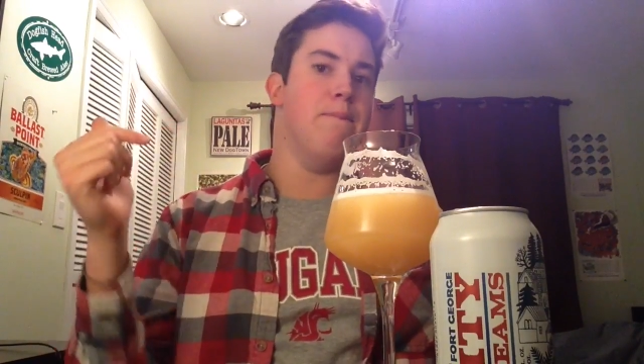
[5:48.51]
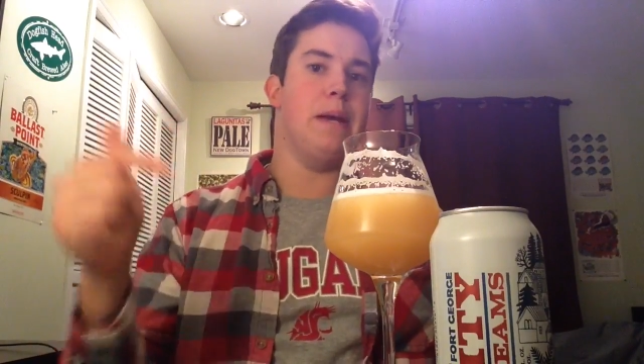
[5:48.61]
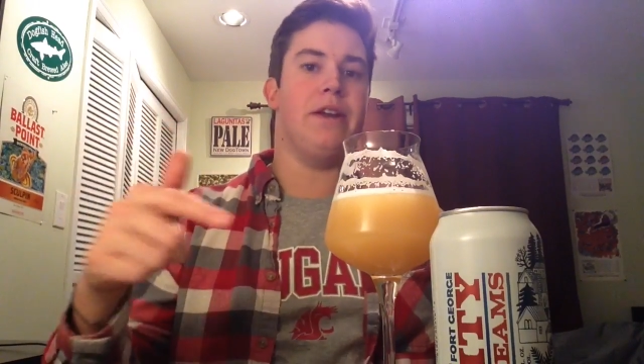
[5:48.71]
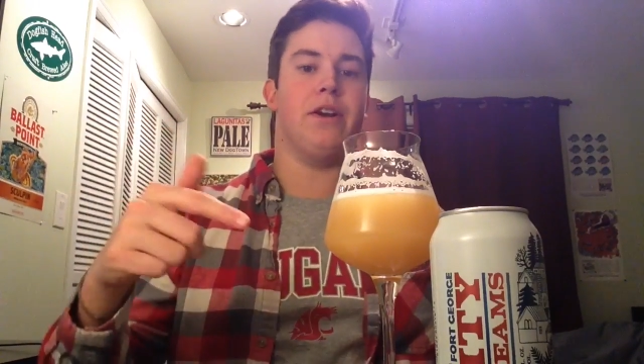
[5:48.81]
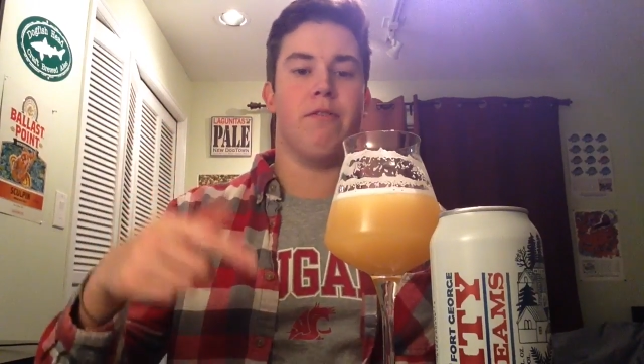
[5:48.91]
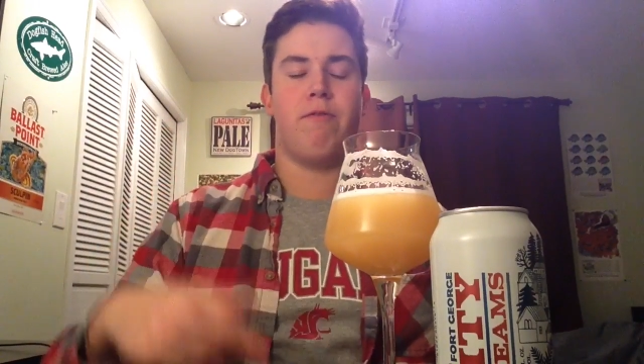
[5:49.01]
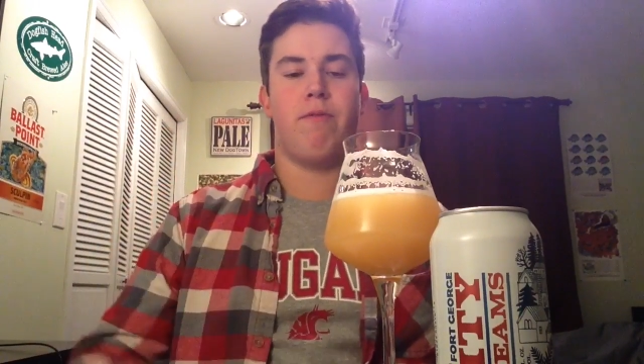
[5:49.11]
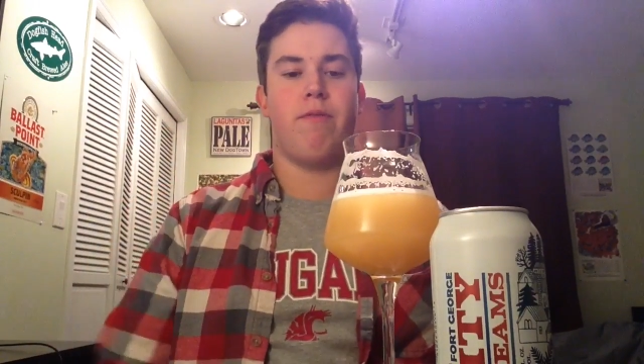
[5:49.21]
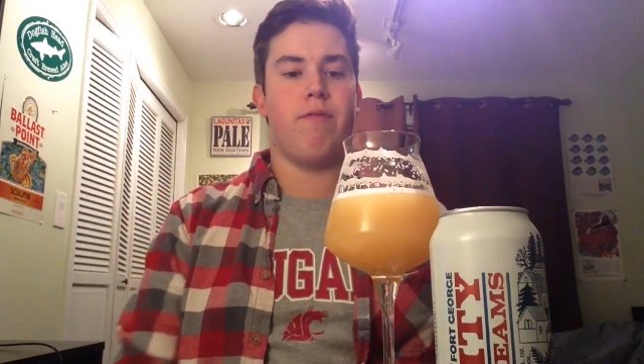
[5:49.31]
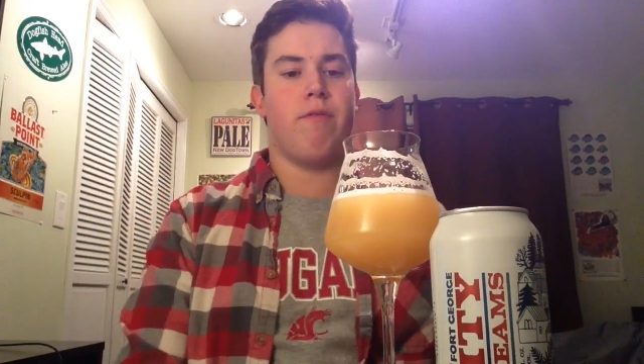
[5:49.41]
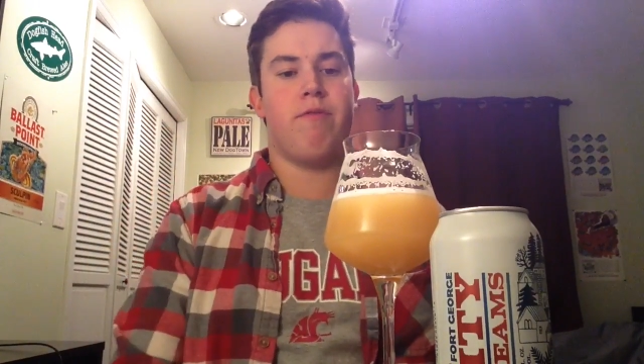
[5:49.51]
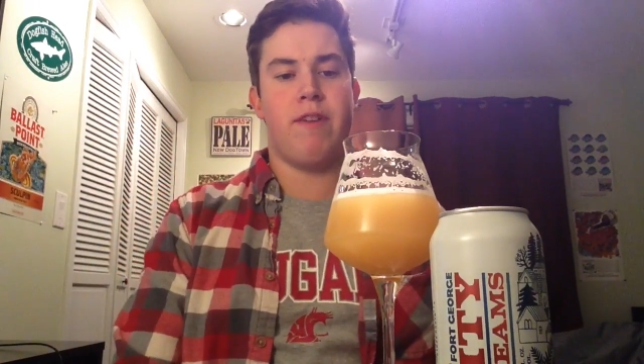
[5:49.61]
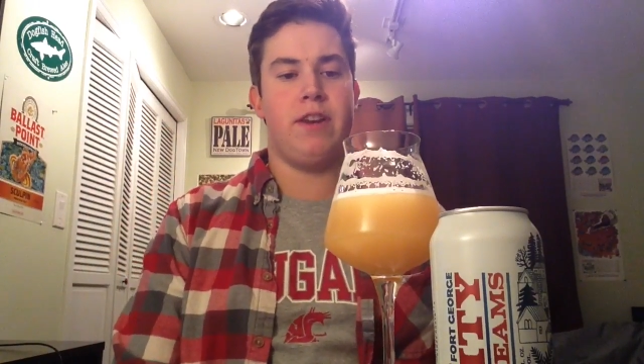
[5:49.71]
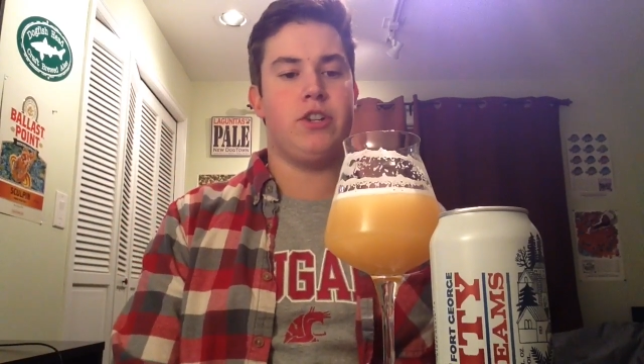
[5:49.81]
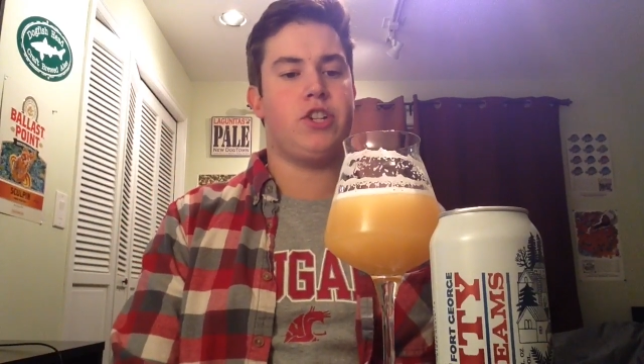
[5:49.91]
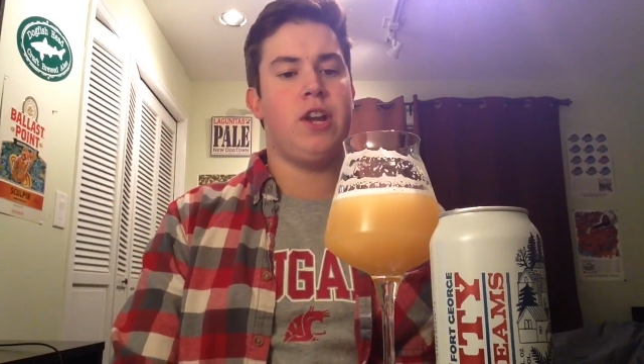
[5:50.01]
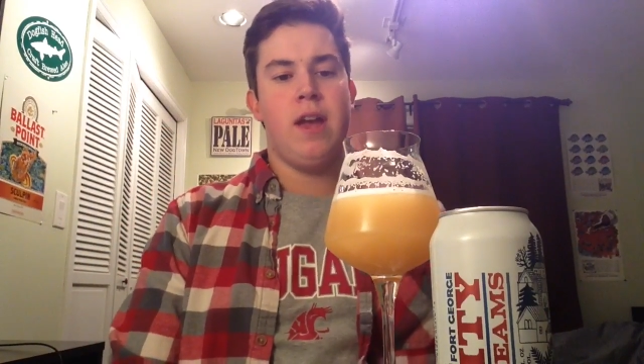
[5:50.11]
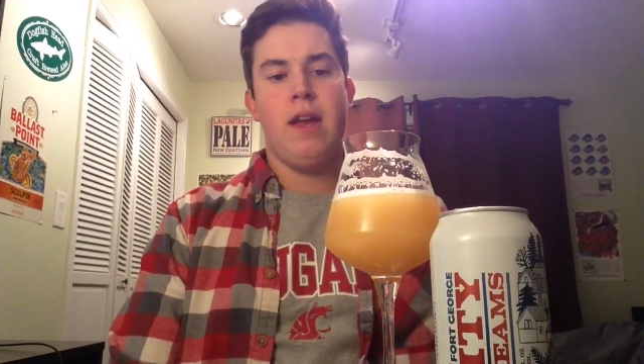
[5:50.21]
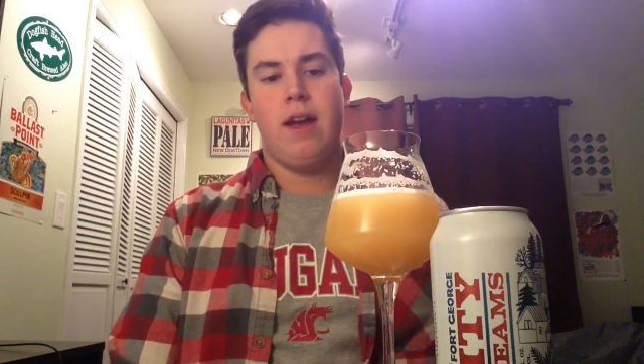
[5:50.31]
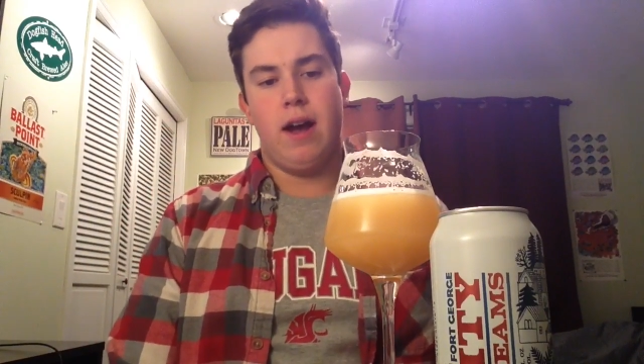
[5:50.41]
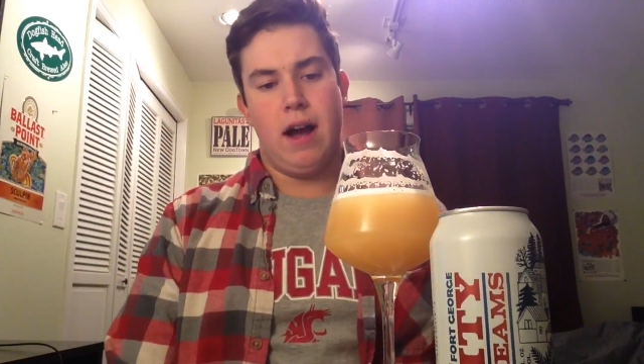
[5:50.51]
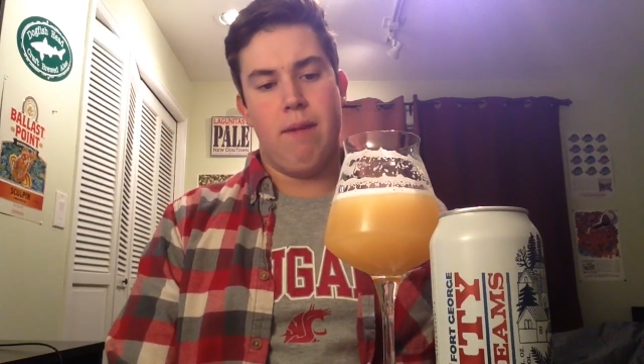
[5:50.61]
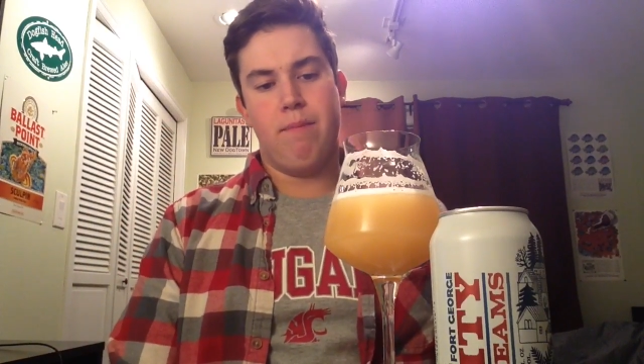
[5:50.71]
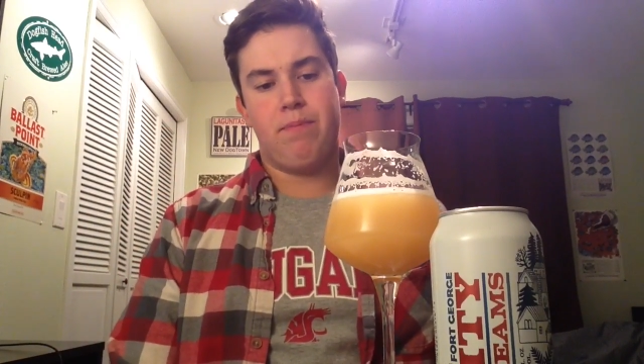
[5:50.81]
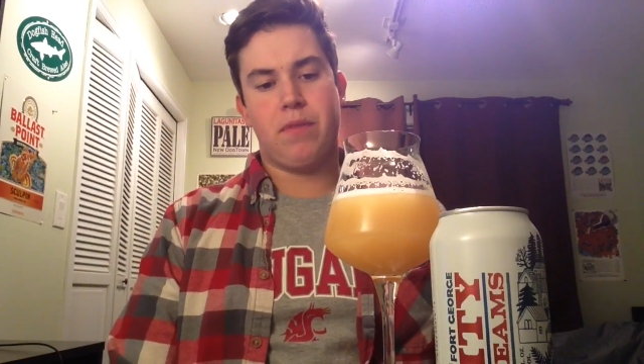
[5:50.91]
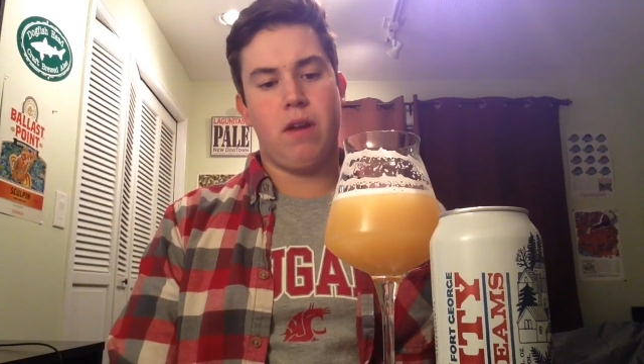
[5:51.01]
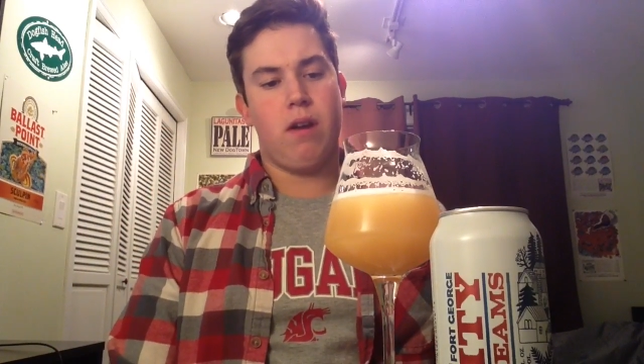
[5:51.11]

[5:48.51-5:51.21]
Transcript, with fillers: bitter finish um,